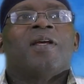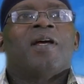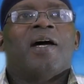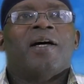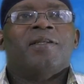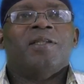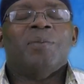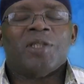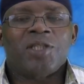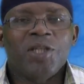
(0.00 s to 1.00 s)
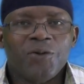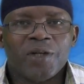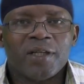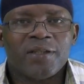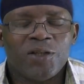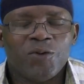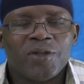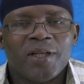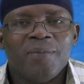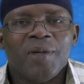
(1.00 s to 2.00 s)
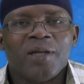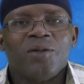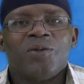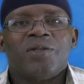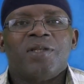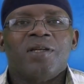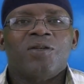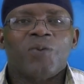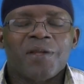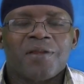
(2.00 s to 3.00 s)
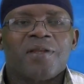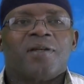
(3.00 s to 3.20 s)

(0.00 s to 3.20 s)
And the materials they usually make those things with,